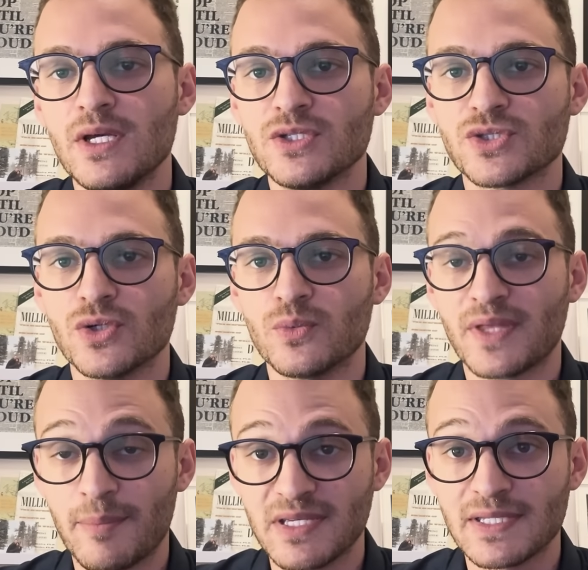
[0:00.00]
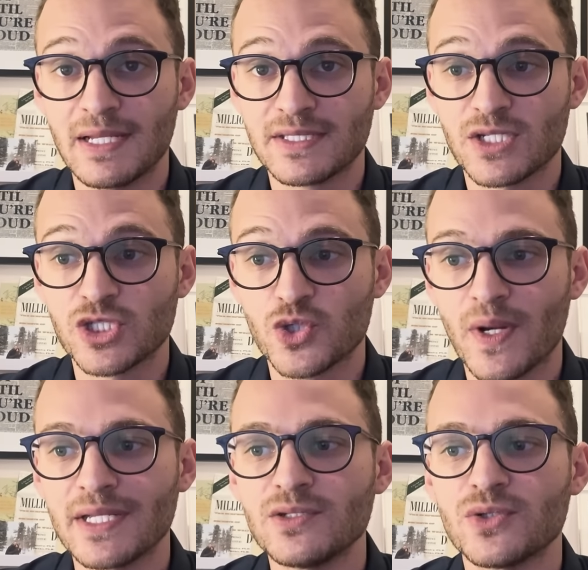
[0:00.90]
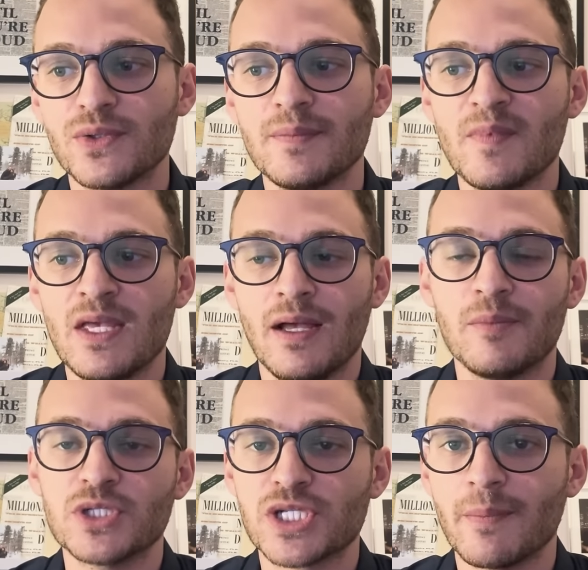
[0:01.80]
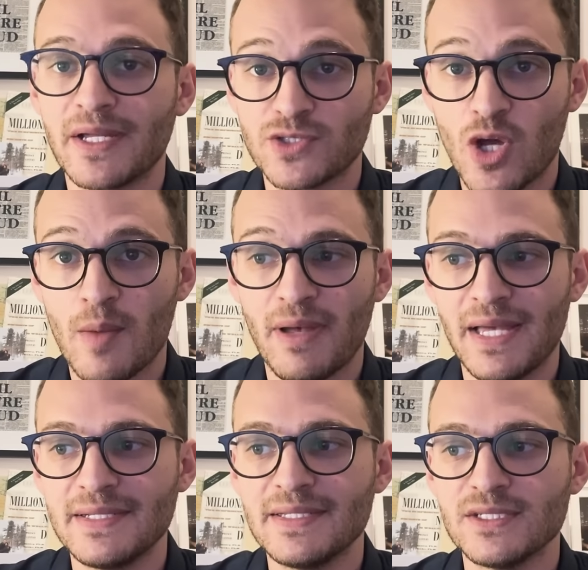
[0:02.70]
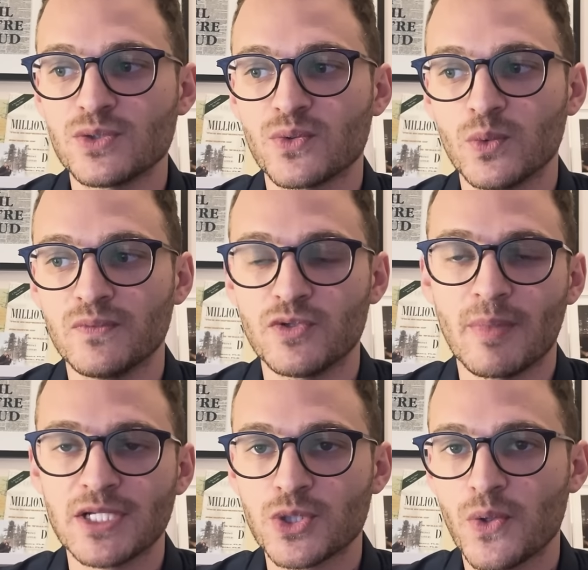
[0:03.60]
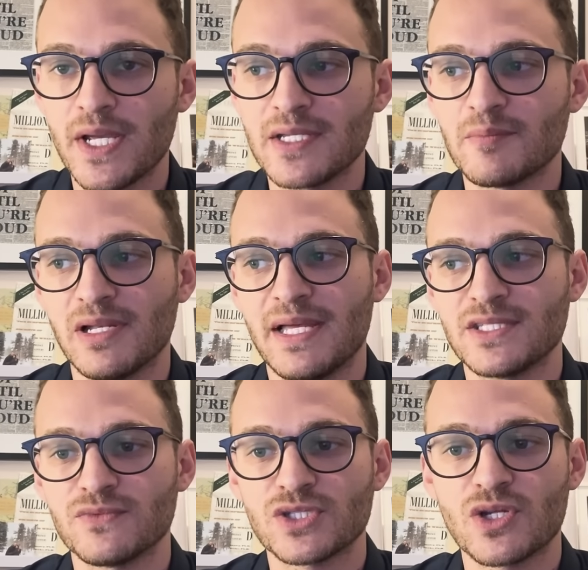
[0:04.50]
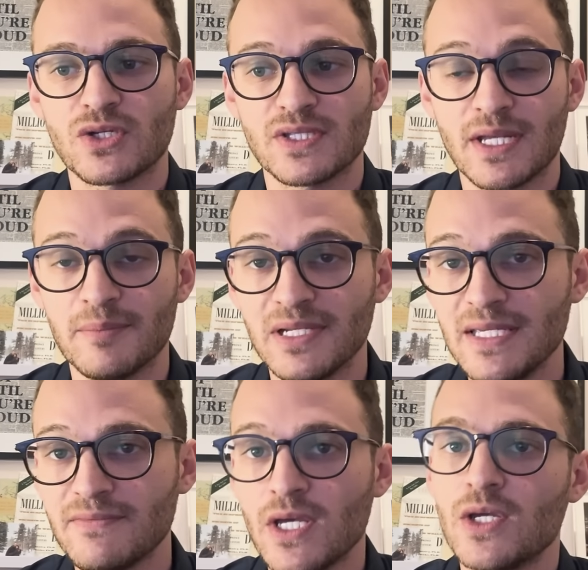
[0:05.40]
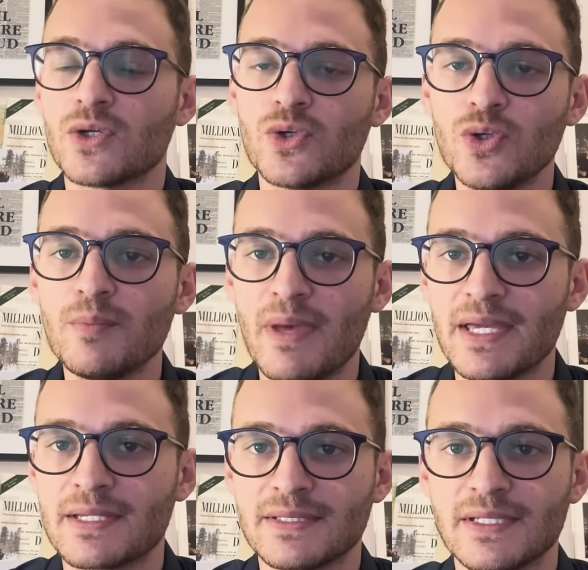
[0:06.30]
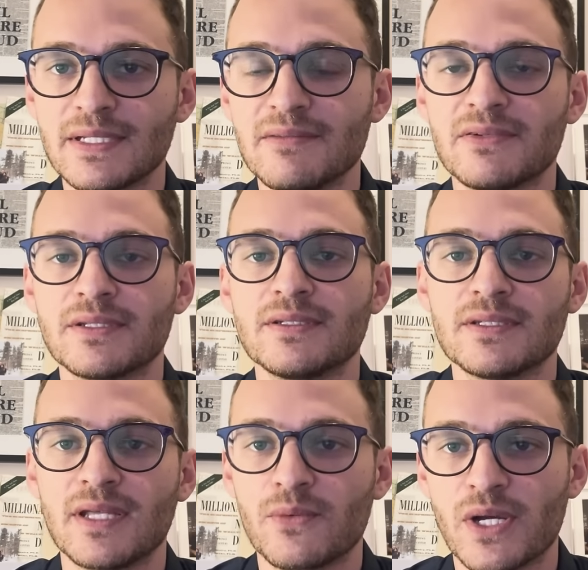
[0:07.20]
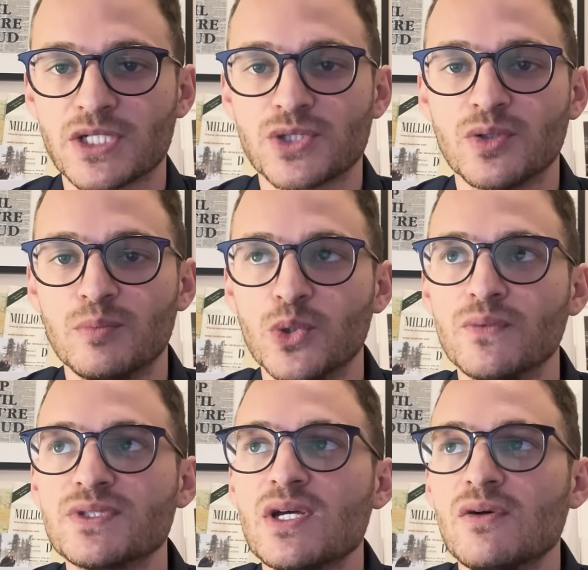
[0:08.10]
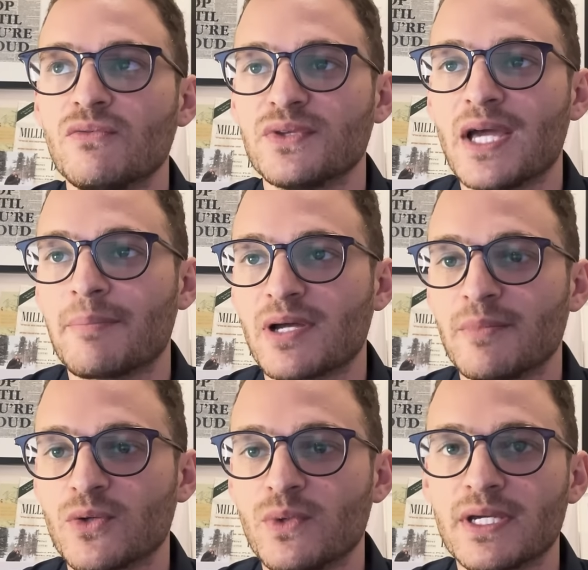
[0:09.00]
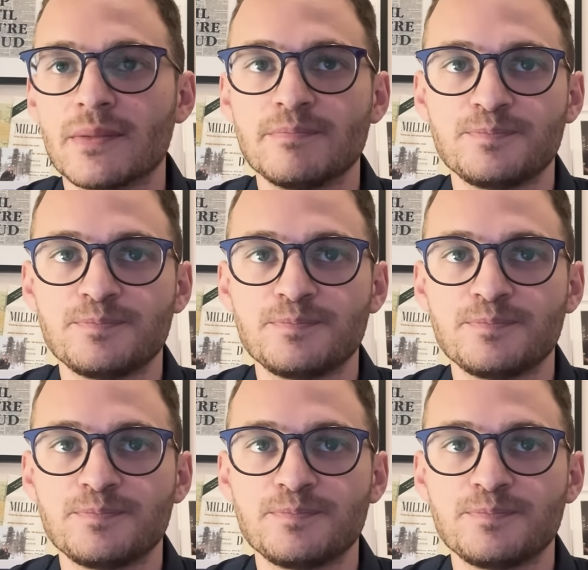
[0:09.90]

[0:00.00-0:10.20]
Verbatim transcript: So, with that being said, let's get straight into it. I'm going to share my top ideas with all of you, my trading plans for stocks that I believe could make significant directional moves for the upcoming week.